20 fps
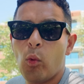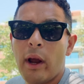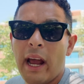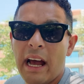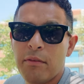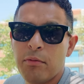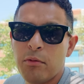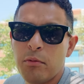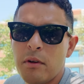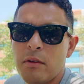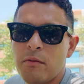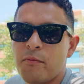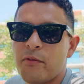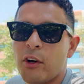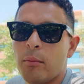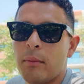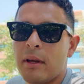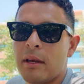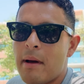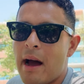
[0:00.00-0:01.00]
We haven't been
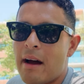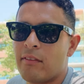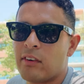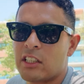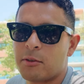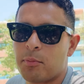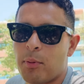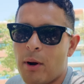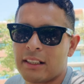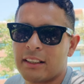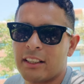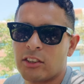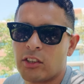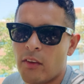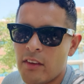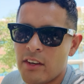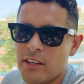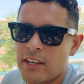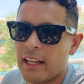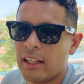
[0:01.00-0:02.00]
filming Mavericks practice
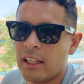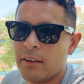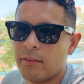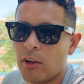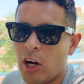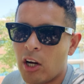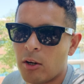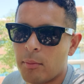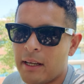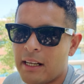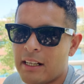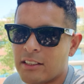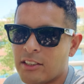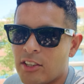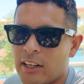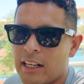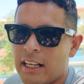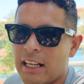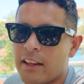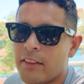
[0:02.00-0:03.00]
on the daily vlog
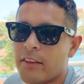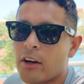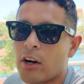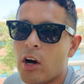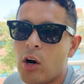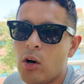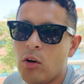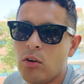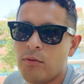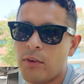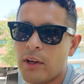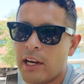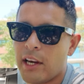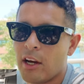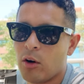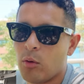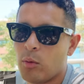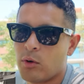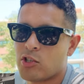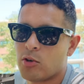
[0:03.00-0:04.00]
because they're getting their own
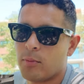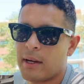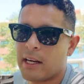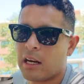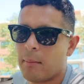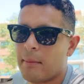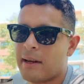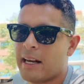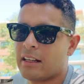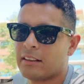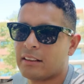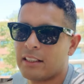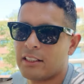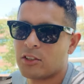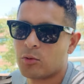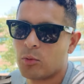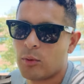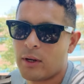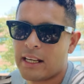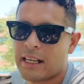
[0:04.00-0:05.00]
video which will be coming out
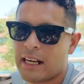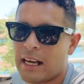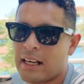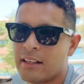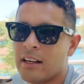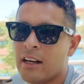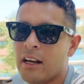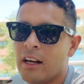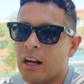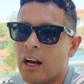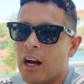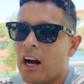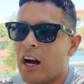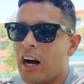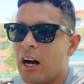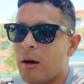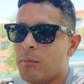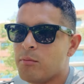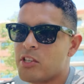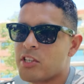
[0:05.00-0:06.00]
this weekend,
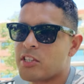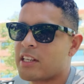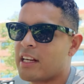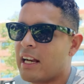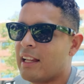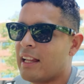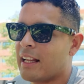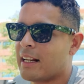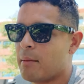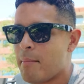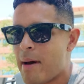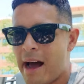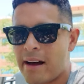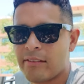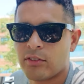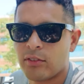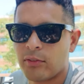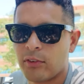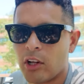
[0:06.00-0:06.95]
um, just kind of like a Mavs